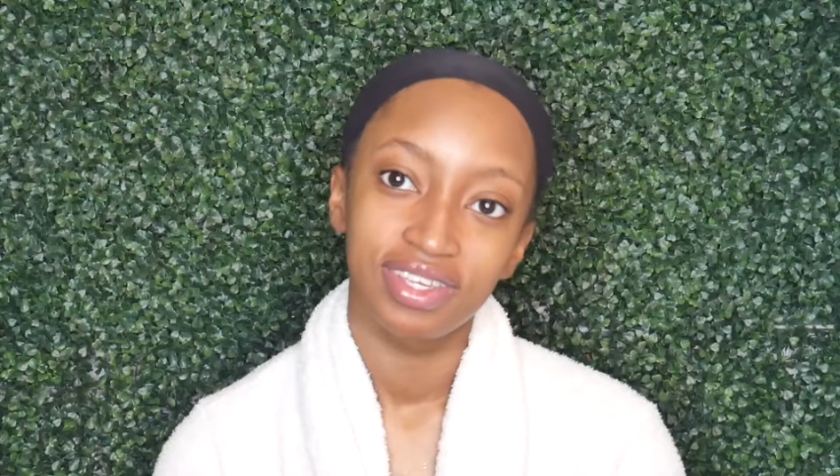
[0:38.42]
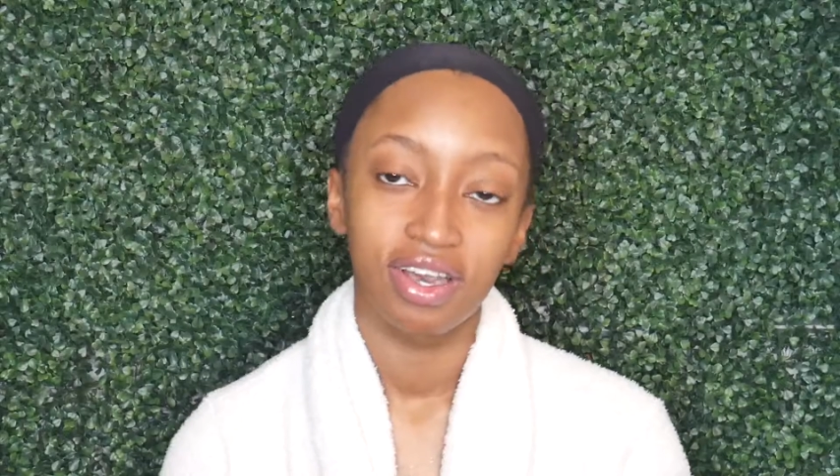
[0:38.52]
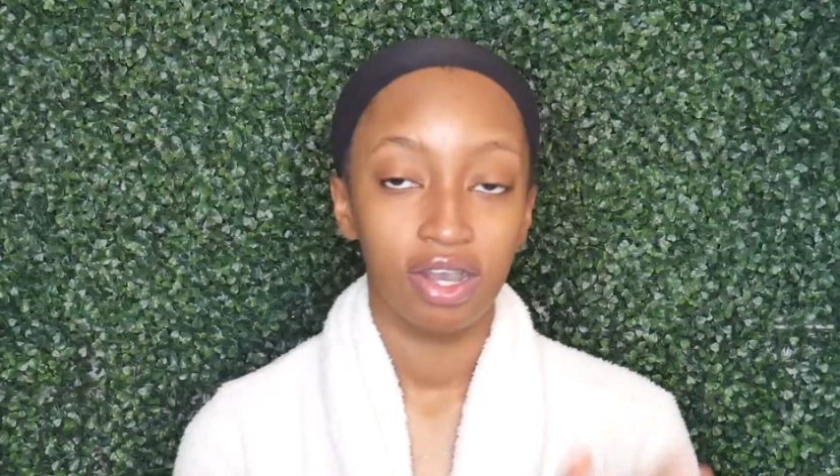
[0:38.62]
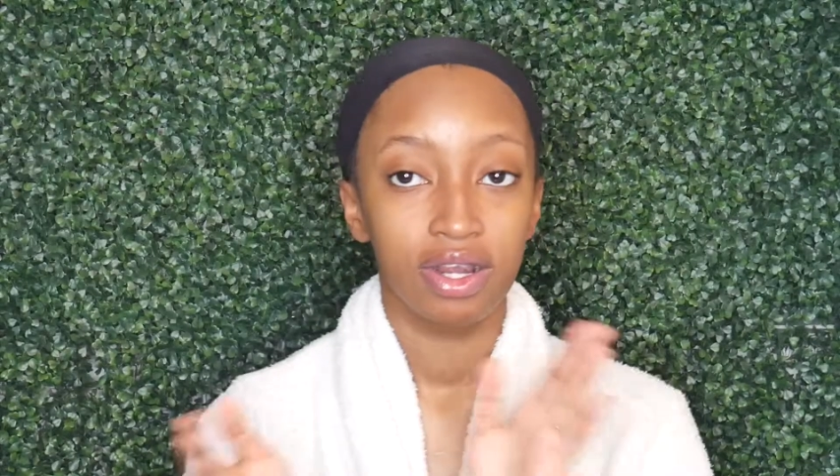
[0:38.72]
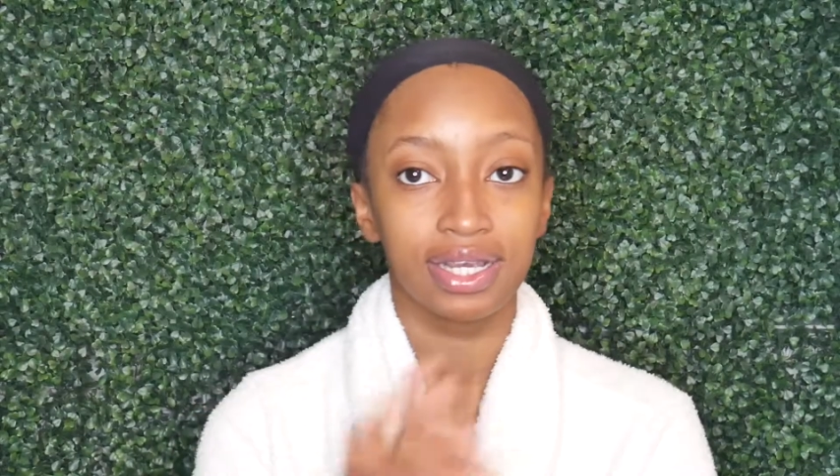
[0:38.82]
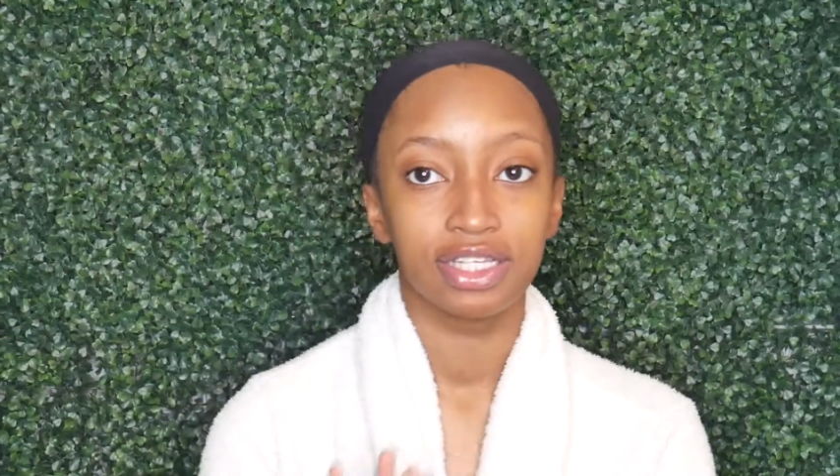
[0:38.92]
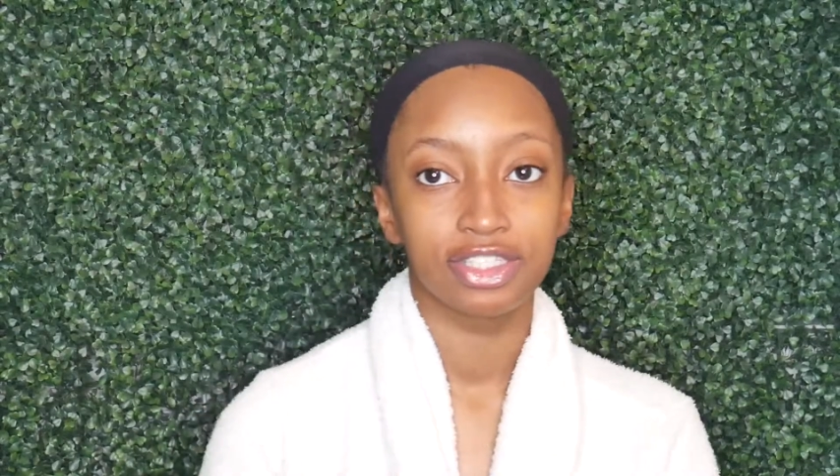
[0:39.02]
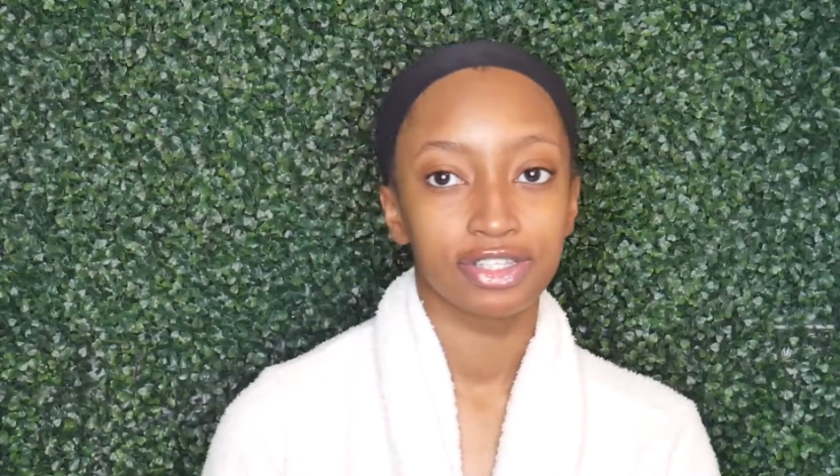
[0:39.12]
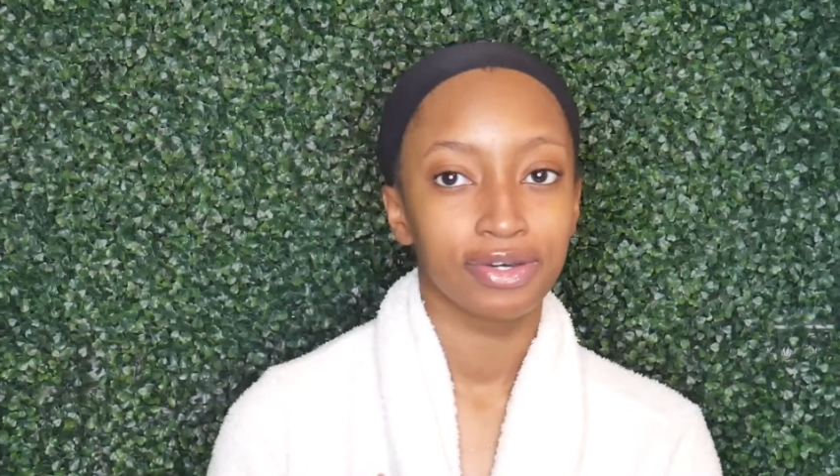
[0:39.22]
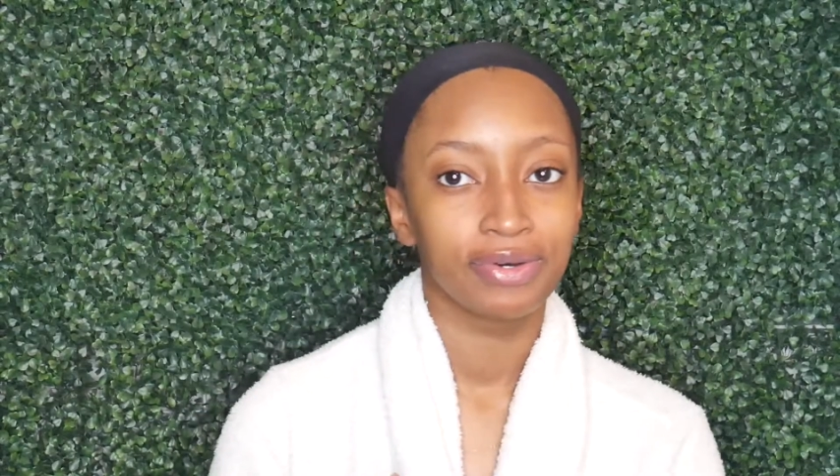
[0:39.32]
Alright,
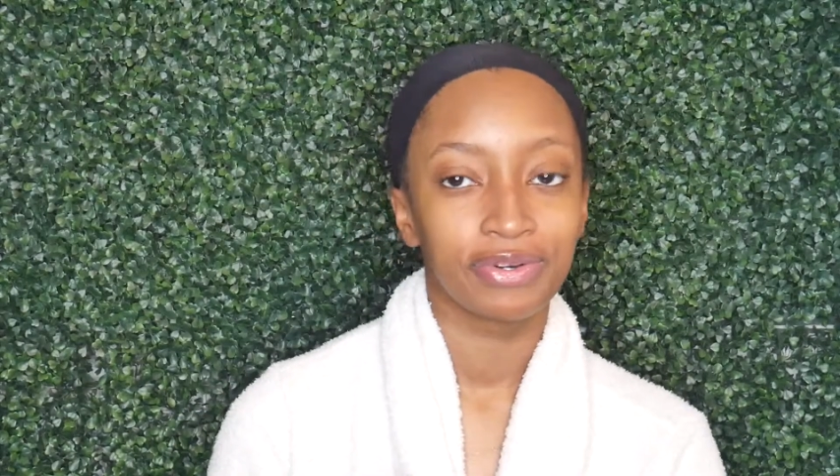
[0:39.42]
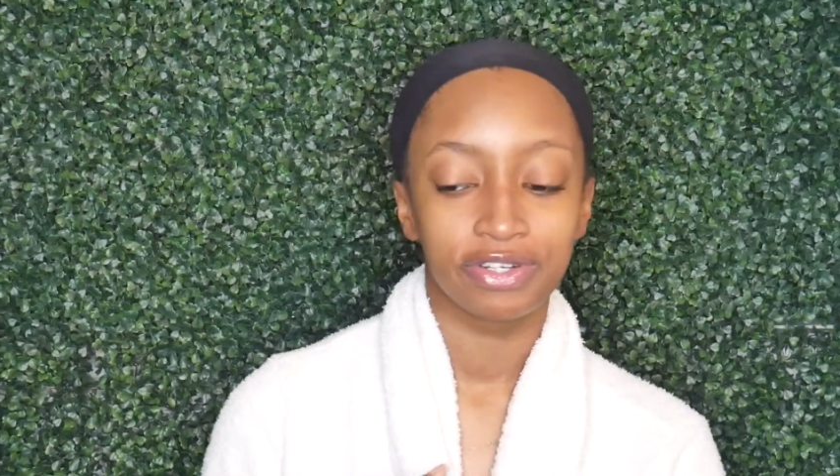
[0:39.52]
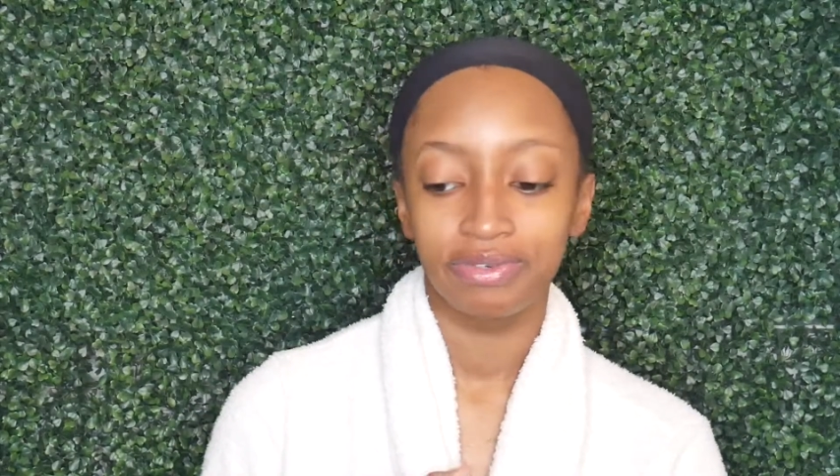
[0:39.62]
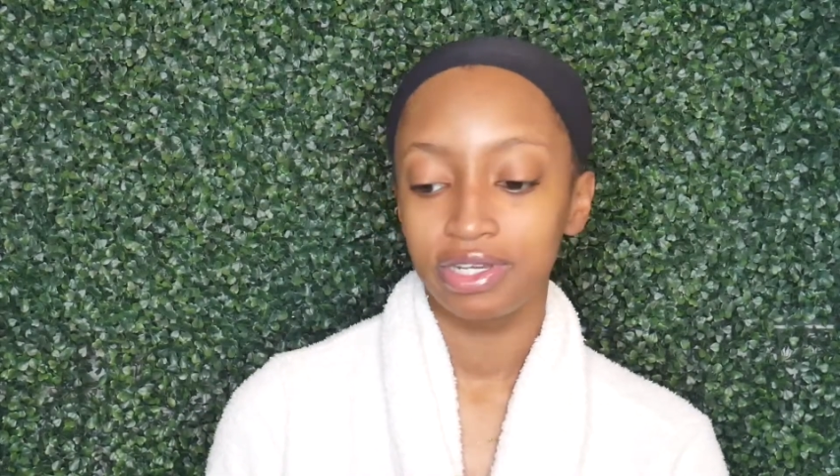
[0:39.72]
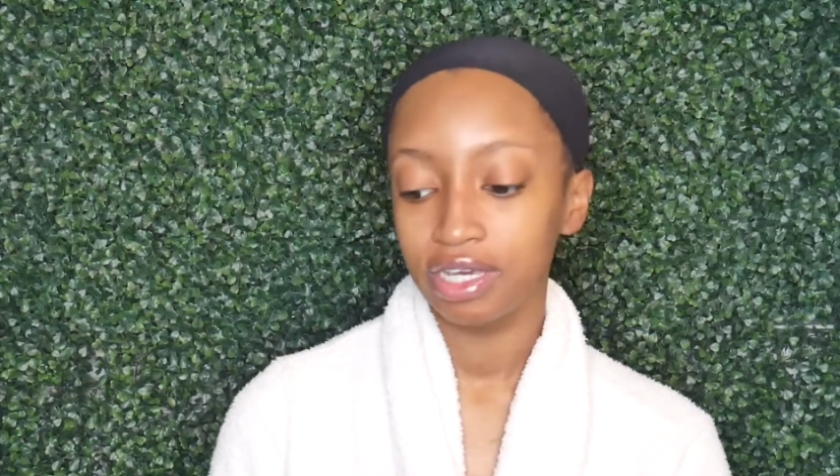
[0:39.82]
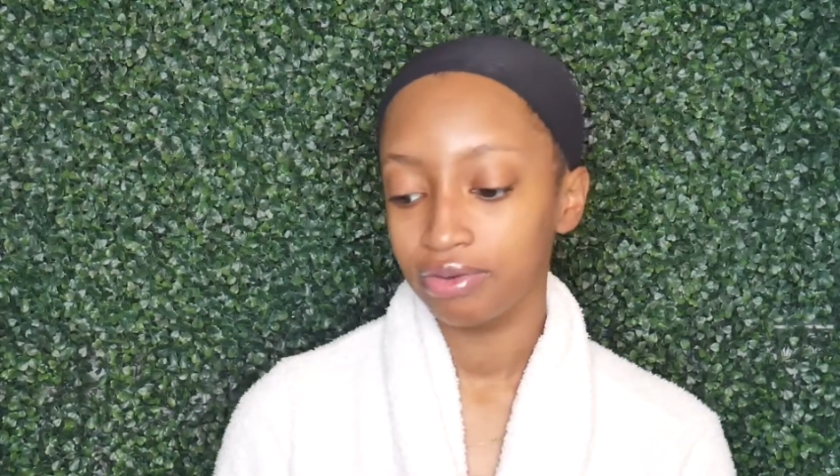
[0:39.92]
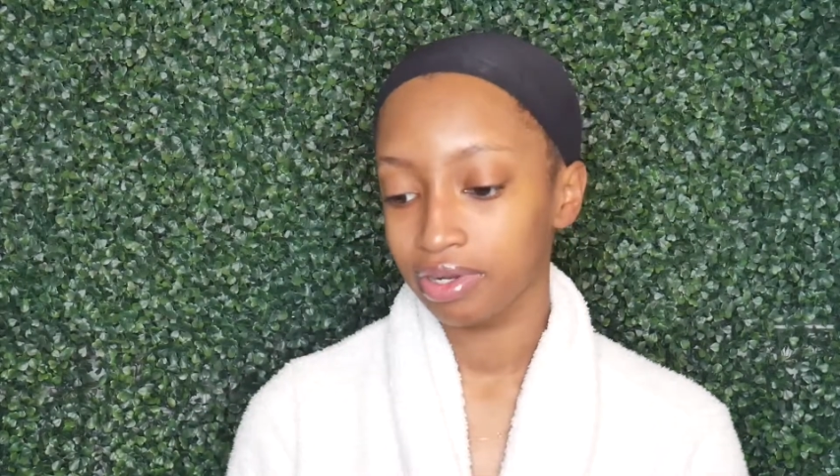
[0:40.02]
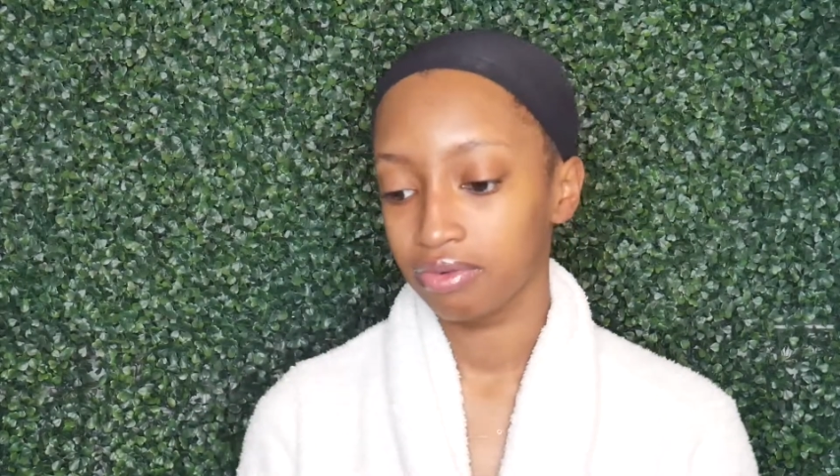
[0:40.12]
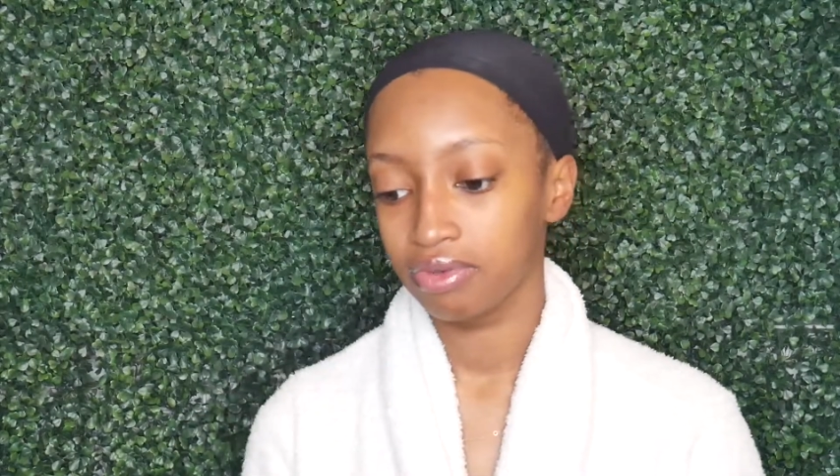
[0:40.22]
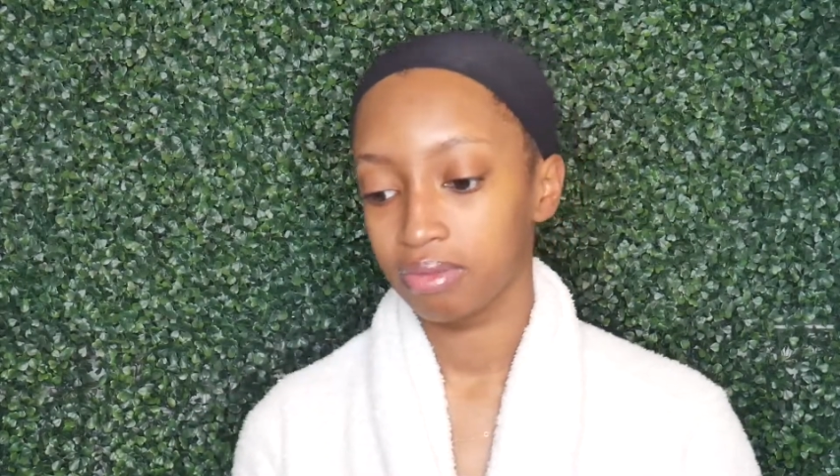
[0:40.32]
so we're doing a get
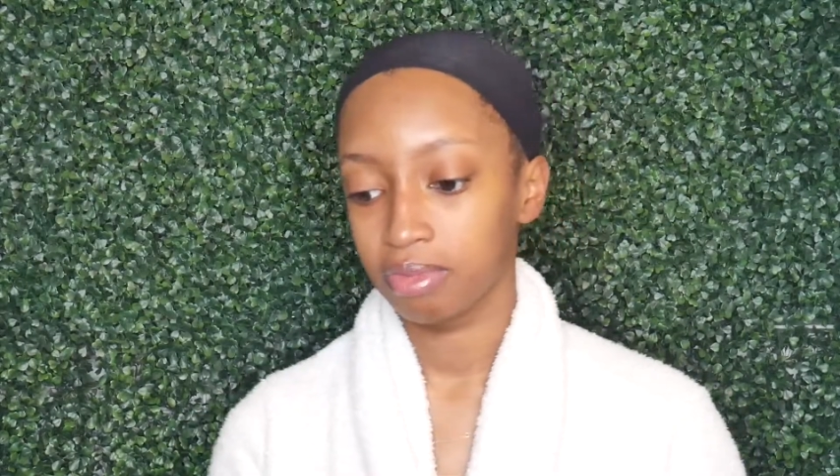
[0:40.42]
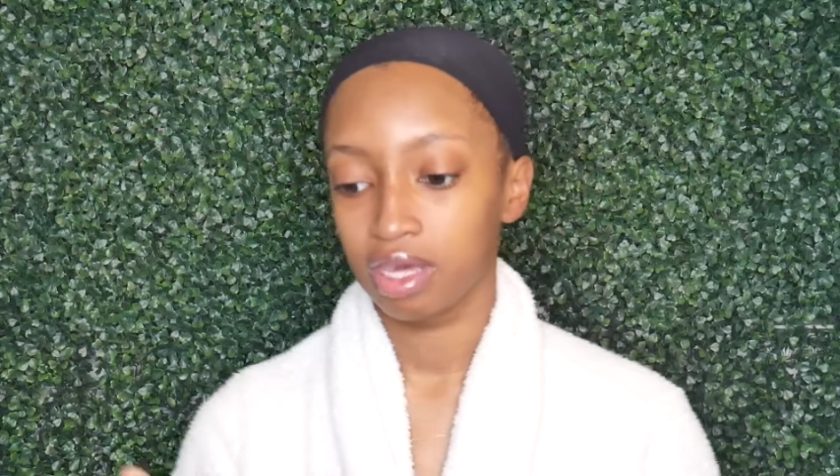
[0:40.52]
ready with me.